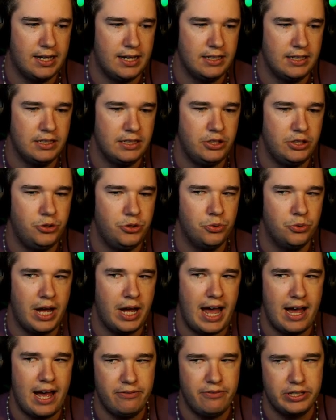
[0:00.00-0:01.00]
you
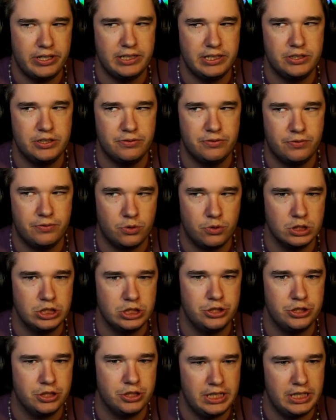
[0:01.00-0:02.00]
having to force
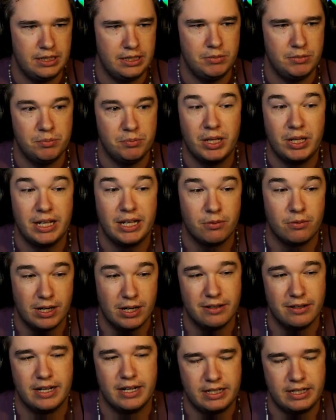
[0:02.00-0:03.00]
your team to play around
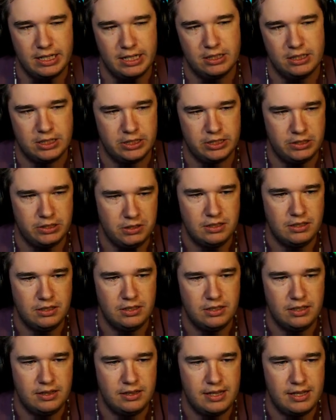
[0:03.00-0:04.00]
that character?
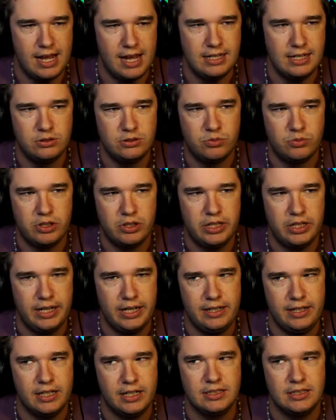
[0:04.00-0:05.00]
That's where it
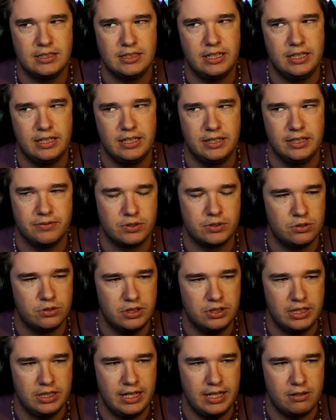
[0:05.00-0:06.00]
does get difficult
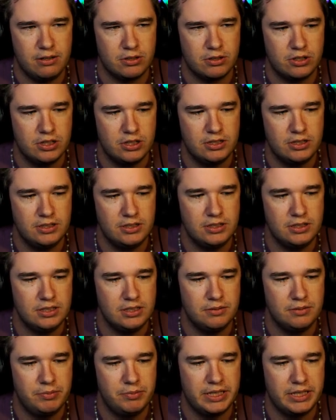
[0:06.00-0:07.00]
in that regard,
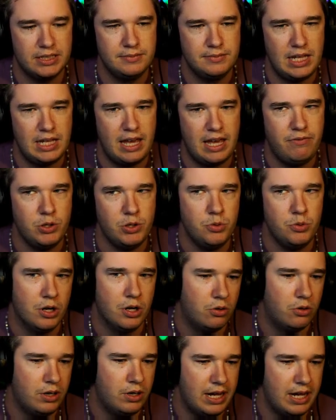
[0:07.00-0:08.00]
because if you
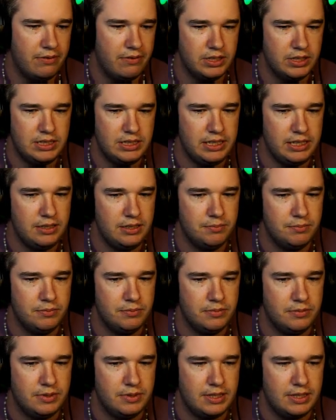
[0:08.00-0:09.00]
don't have a team
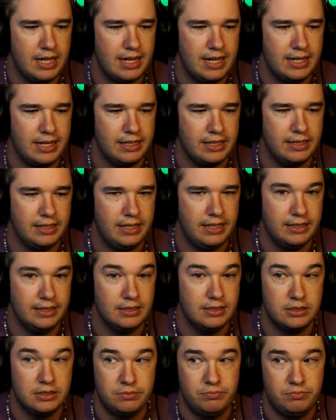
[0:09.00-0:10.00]
that
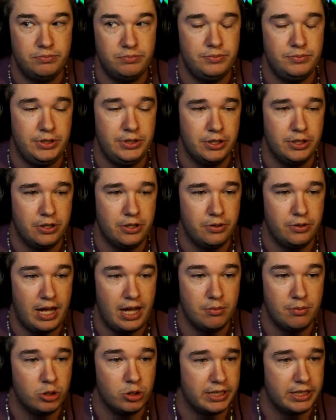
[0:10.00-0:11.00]
is,
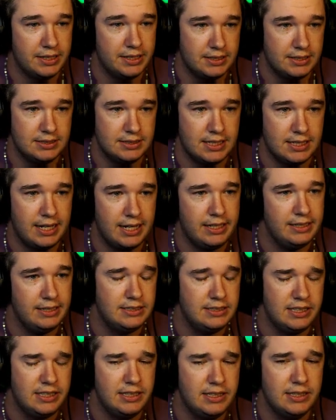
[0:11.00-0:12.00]
able to get to sight easy,